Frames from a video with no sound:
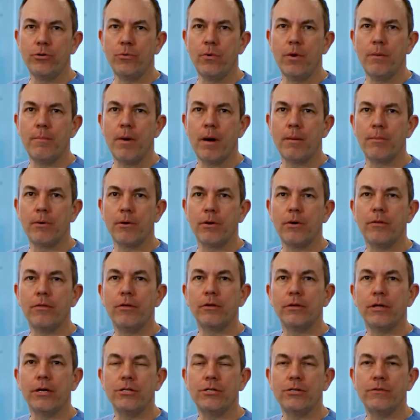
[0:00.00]
to remember
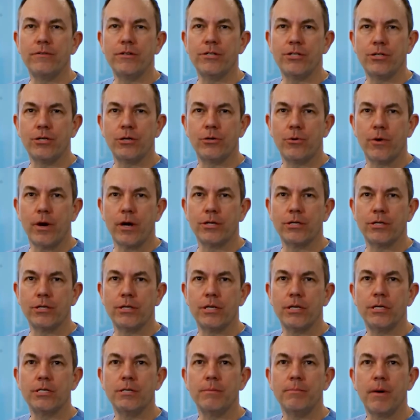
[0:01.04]
that laser vision correction
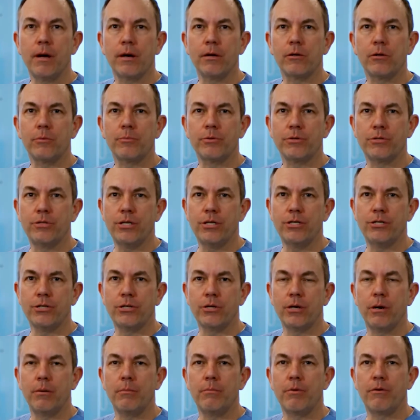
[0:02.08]
is a medical
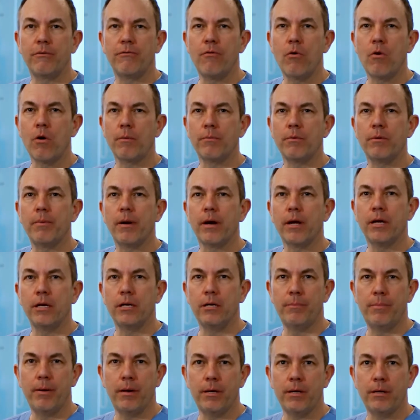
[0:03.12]
procedure performed by
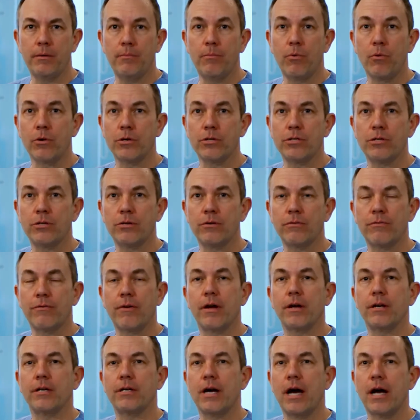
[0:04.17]
independent
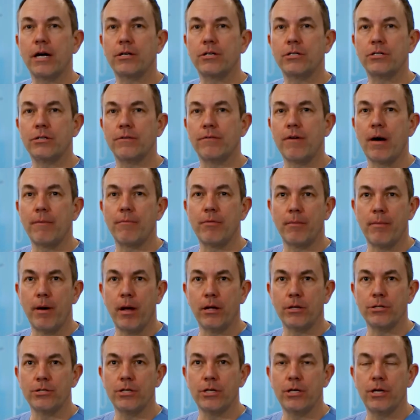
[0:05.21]
board-certified doctors of
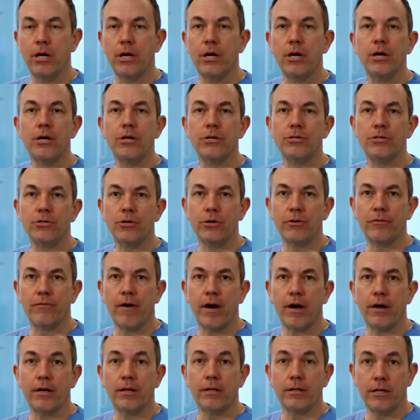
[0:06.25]
ophthalmology
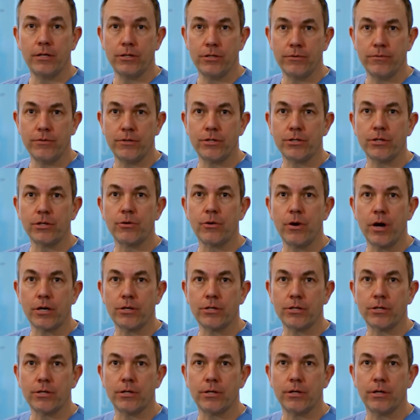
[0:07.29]
certified in laser vision
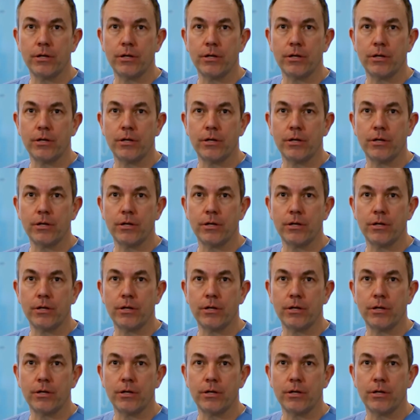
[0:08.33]
correction.